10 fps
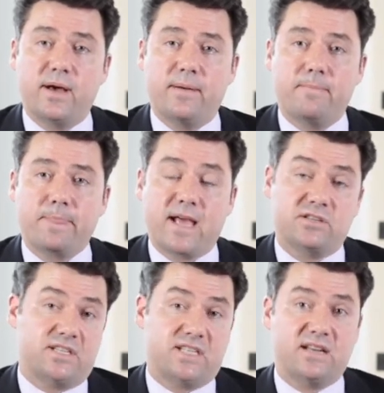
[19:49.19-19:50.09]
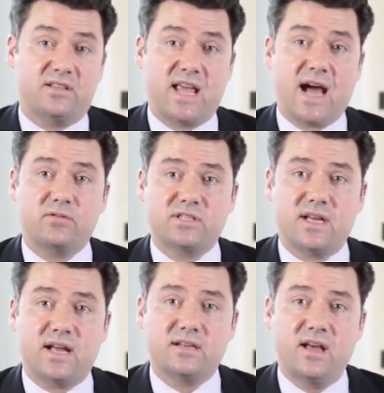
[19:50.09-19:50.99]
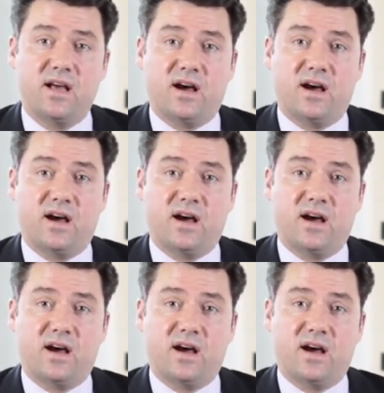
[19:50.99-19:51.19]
Um, as I said at the outset,